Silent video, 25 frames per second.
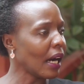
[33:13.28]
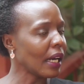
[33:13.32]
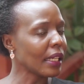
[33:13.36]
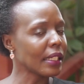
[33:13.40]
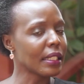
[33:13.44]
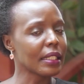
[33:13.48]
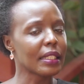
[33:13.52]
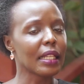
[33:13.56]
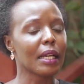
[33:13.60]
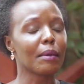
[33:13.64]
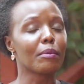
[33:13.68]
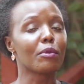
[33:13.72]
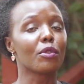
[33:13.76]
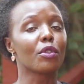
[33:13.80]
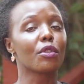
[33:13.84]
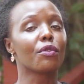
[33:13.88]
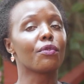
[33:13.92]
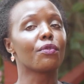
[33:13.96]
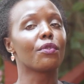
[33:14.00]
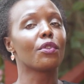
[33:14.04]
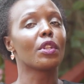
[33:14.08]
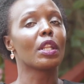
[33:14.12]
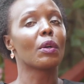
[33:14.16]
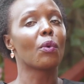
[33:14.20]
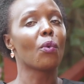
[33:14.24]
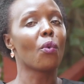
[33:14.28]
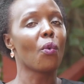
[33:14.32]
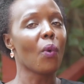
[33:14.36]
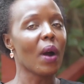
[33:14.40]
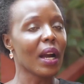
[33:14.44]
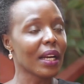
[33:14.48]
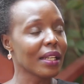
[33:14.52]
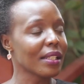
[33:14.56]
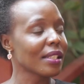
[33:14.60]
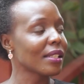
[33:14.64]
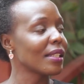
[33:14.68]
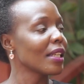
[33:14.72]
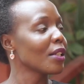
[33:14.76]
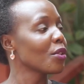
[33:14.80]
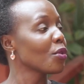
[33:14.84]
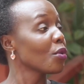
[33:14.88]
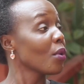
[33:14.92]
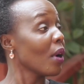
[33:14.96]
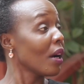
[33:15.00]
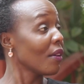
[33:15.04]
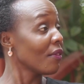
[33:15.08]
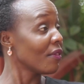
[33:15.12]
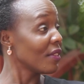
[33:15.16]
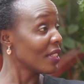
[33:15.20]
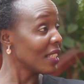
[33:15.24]
in terms of the works that you
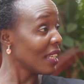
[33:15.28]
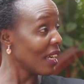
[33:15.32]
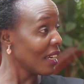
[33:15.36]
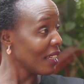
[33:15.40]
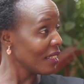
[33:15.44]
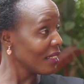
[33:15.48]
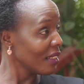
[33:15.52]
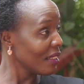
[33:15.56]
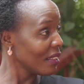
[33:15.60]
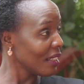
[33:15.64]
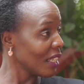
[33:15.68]
have done,